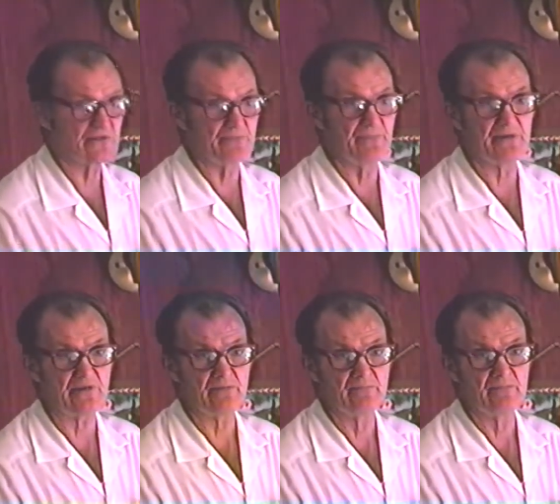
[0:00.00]
can
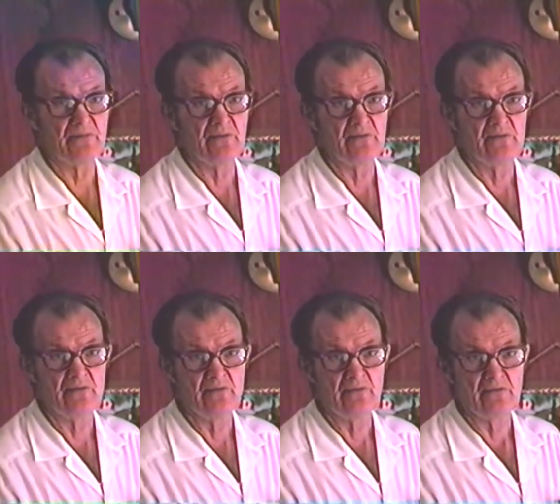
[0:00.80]
be.
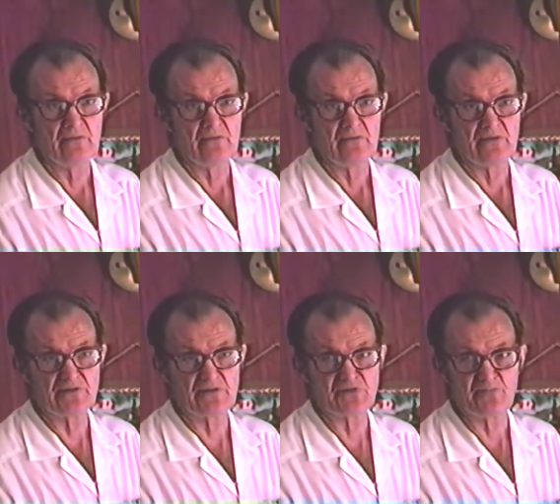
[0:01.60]

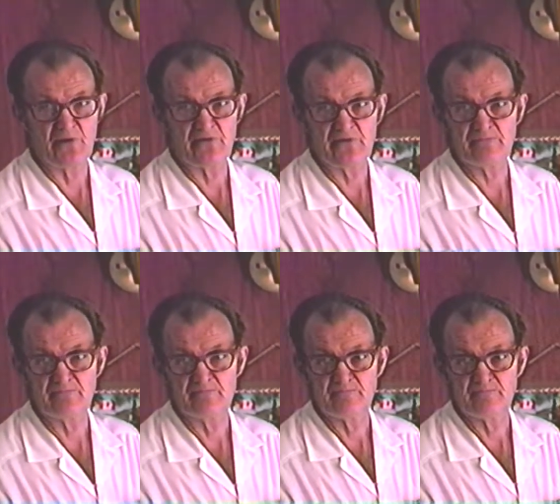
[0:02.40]
Is that inspiring?